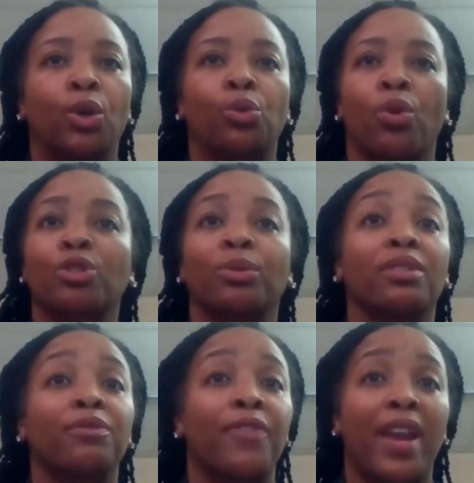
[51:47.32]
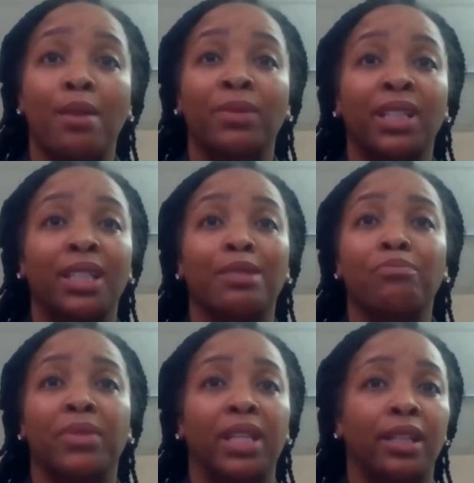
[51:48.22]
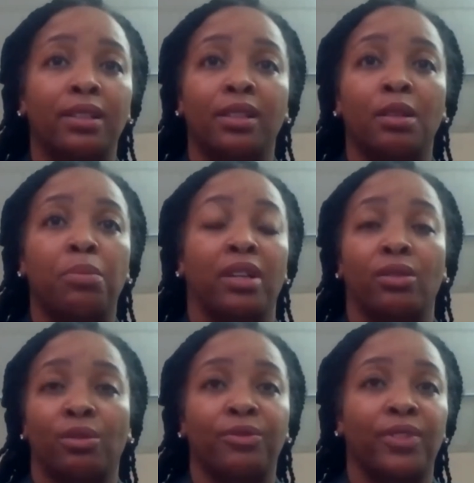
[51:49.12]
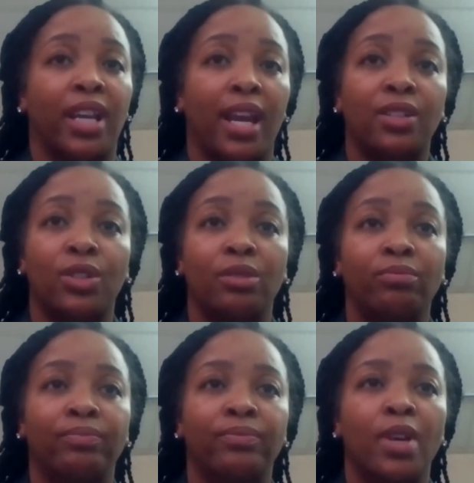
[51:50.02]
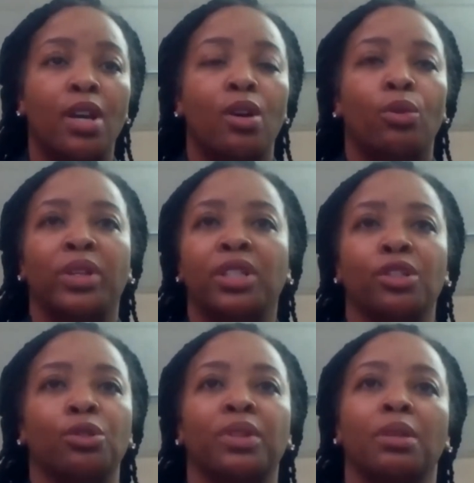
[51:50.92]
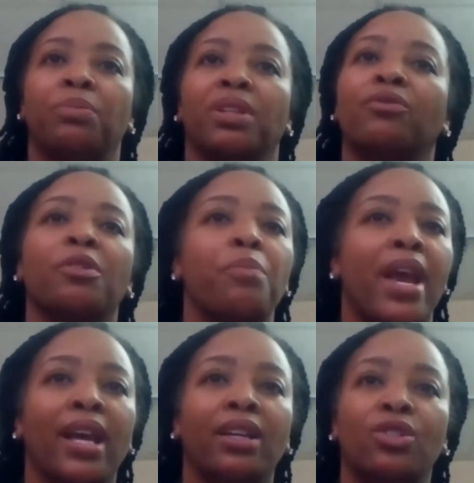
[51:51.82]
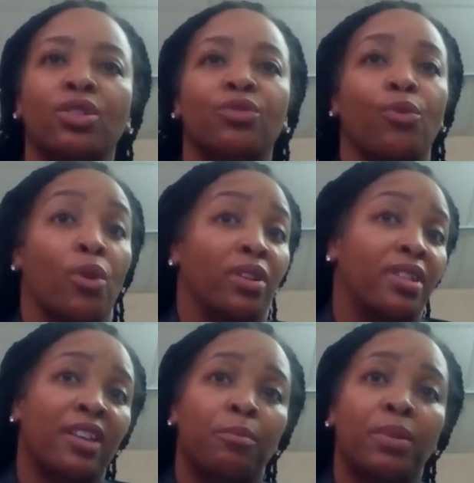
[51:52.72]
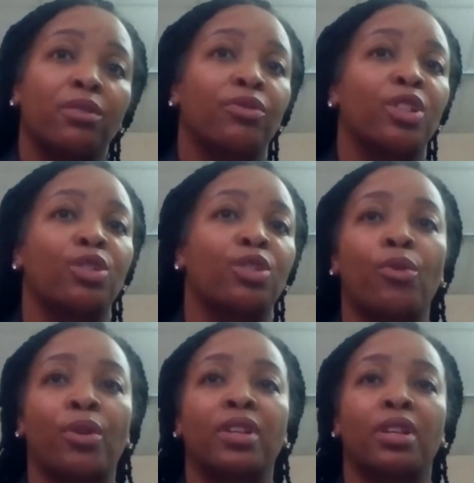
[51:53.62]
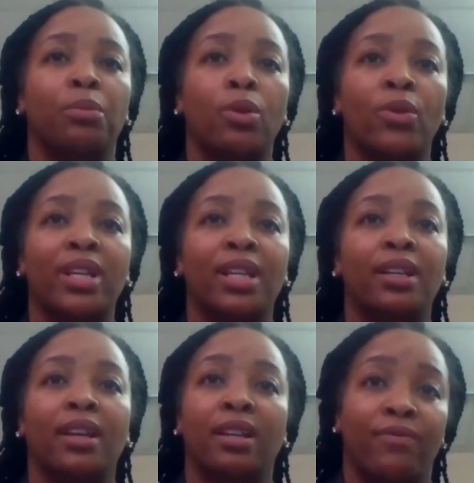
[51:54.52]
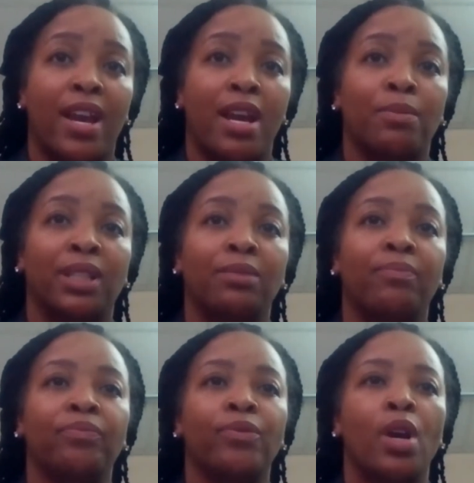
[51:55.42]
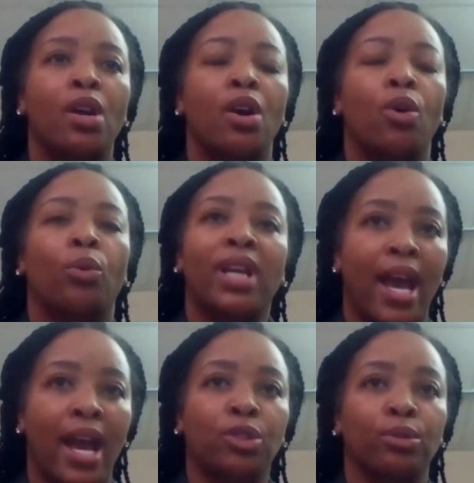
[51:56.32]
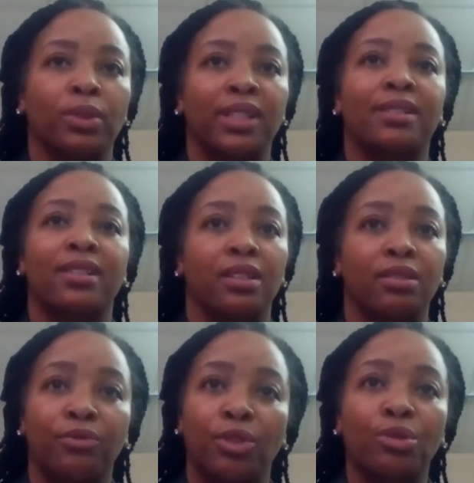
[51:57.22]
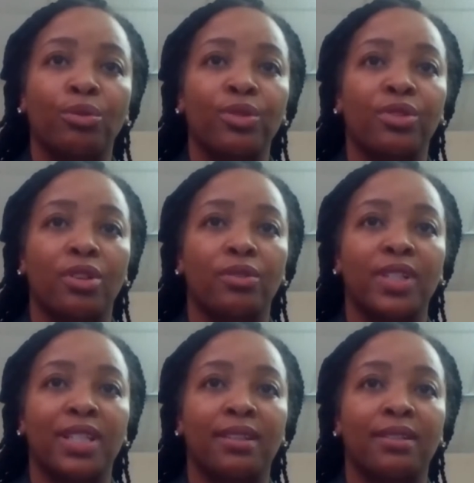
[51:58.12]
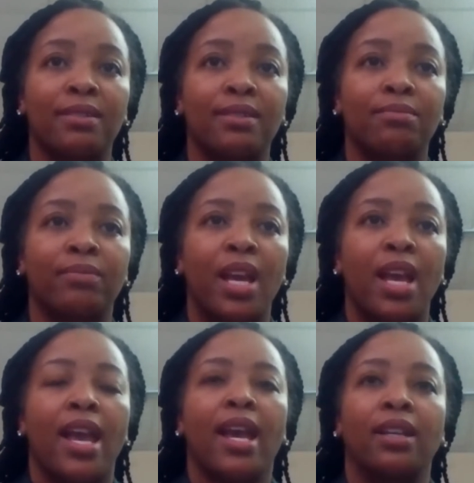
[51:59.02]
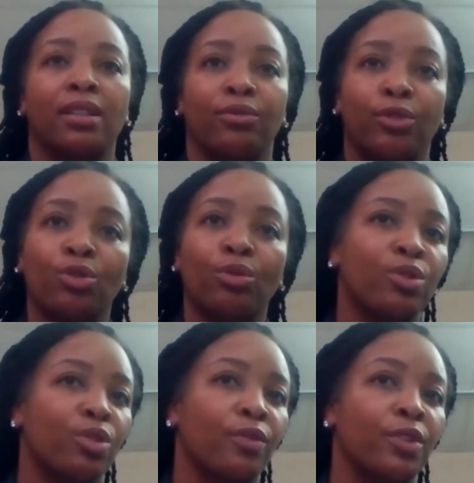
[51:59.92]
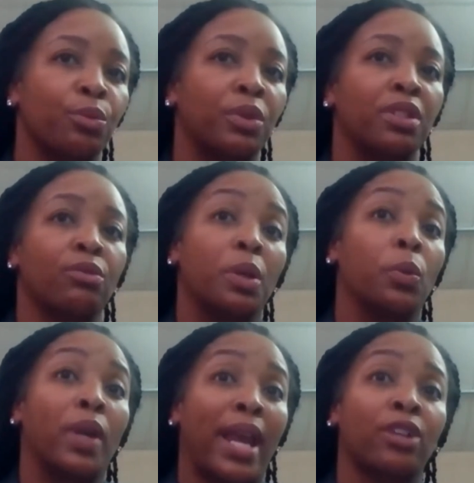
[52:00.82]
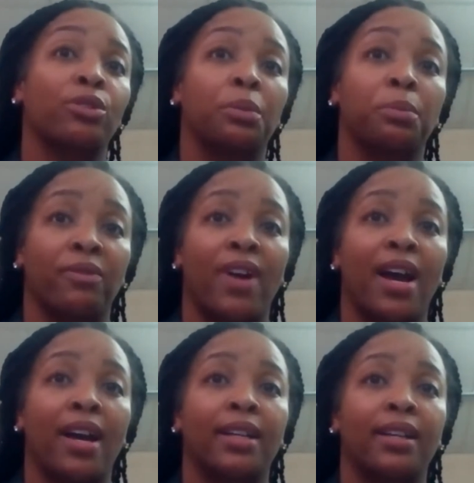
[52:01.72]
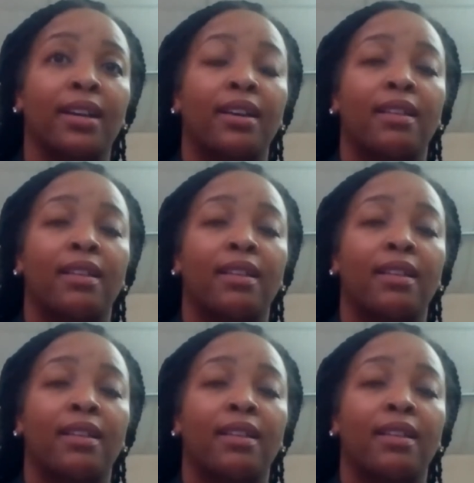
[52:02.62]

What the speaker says: who works with the family immediately upon notification. We deal with the benefit packages for death benefits for the employee and family. We actually attend the funeral services. And in the funeral service, we actually provide